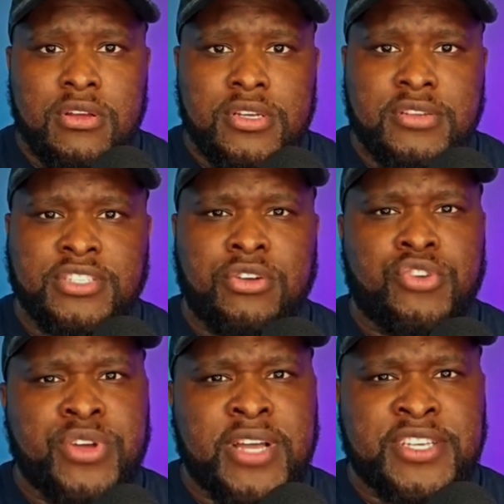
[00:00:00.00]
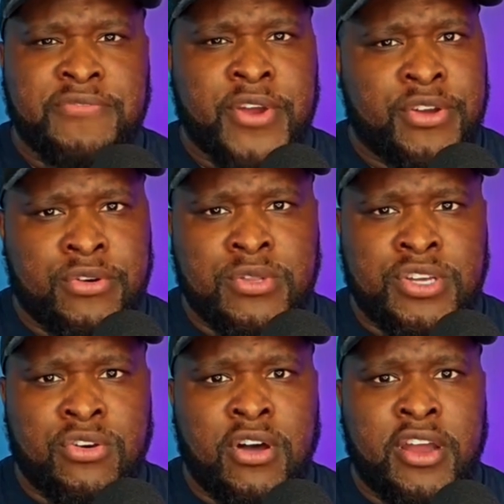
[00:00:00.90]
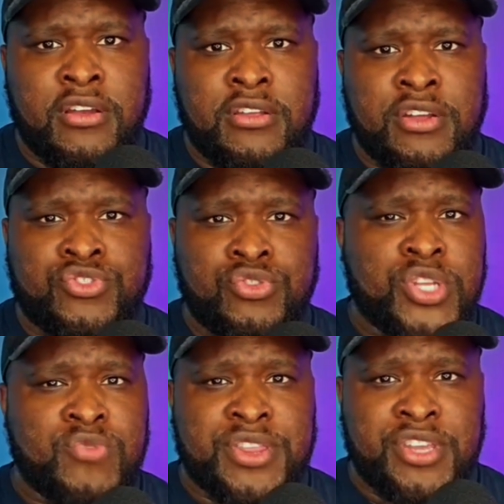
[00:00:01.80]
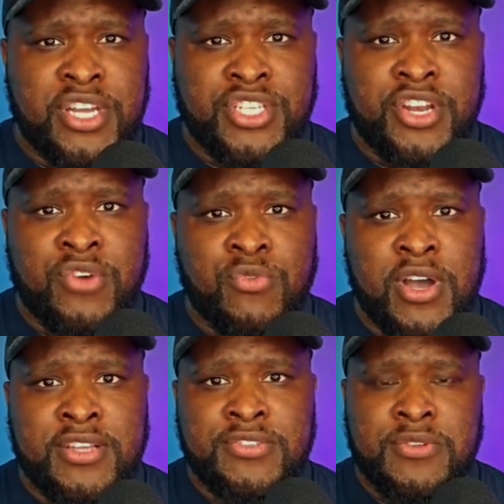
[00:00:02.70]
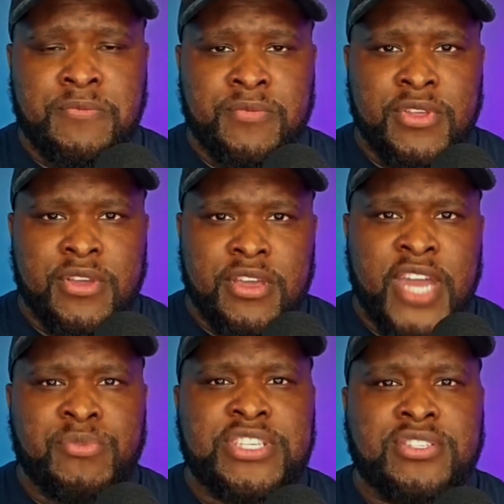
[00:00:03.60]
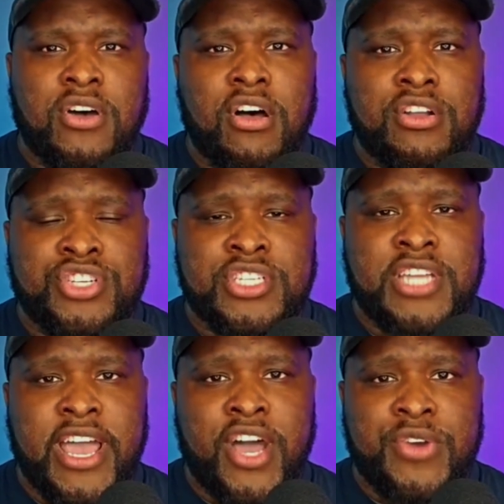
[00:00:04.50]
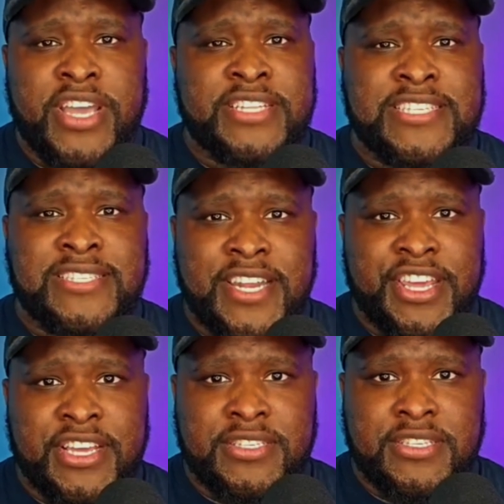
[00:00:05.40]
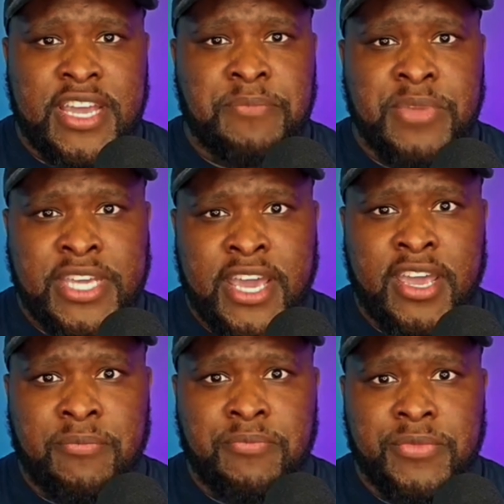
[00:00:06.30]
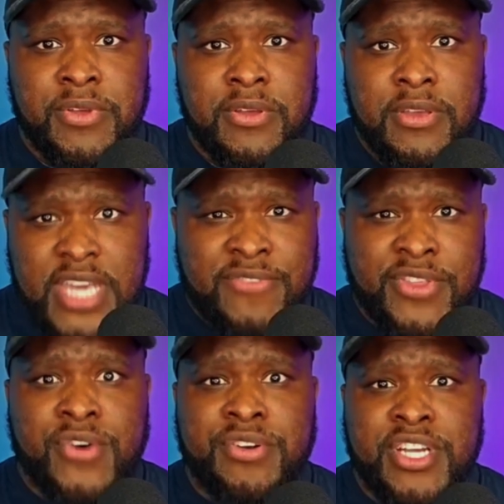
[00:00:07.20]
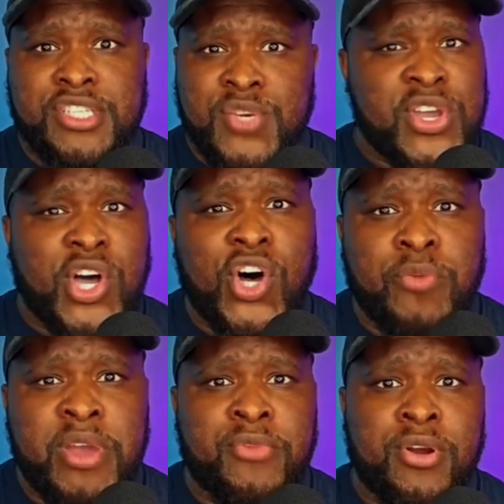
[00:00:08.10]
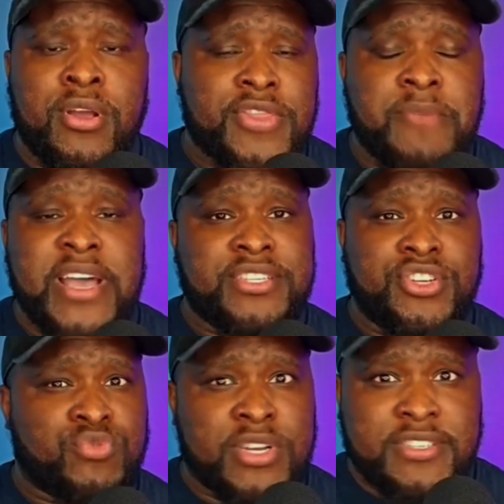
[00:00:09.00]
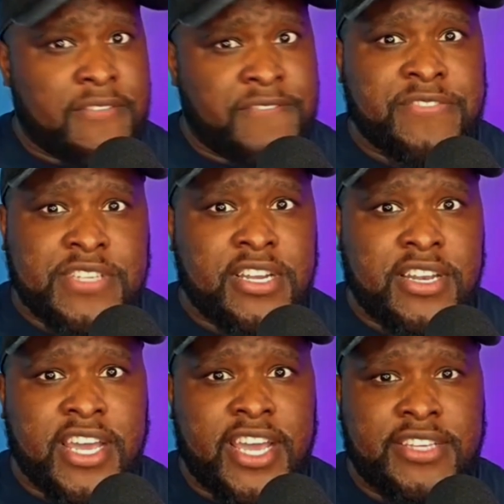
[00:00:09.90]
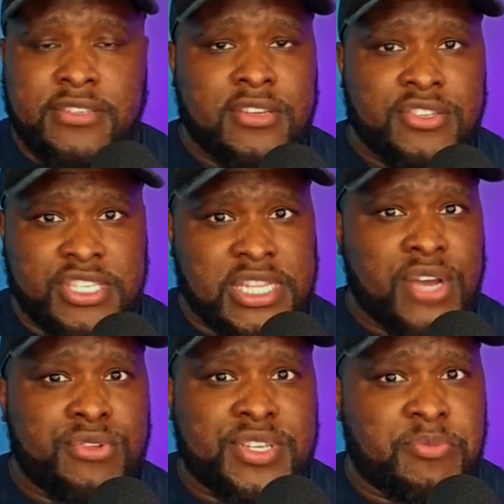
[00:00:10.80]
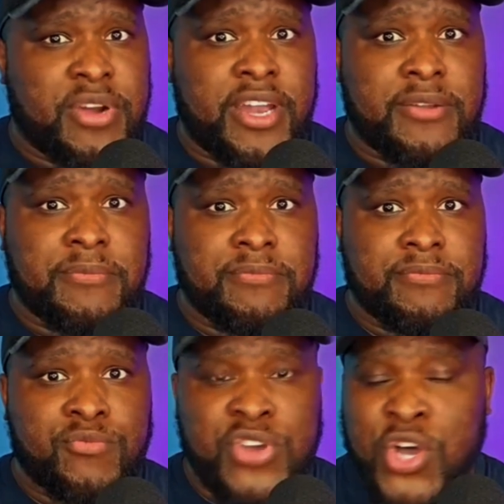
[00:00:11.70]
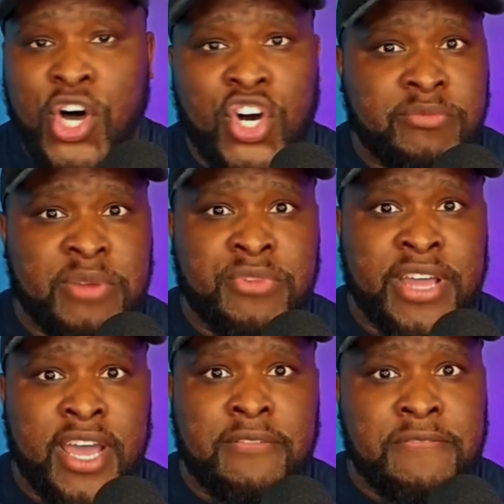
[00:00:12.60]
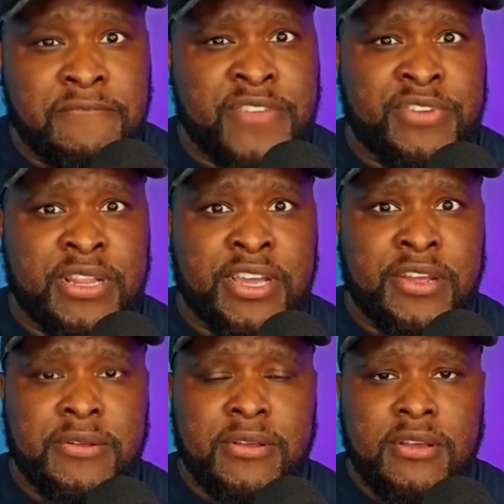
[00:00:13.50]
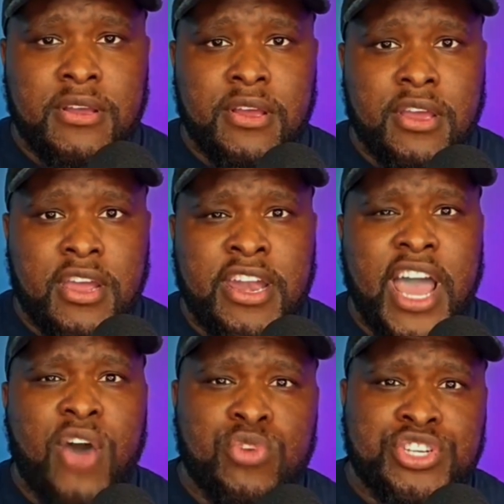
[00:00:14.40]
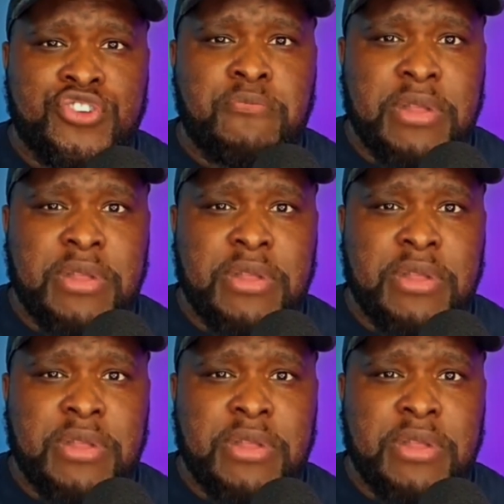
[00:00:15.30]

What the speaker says: So I started realizing very early on truly what the agenda was, and we saw just how insidious it became. Even though initially, we all remember the message was 15 days to slow the spread. We all remember that vividly. And now, would you